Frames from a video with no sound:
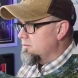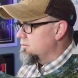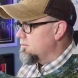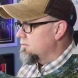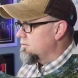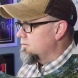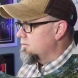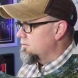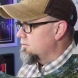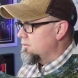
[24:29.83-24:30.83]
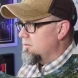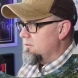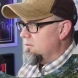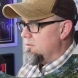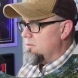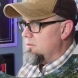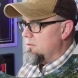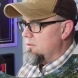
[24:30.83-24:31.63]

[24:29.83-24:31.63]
Nobody speaks.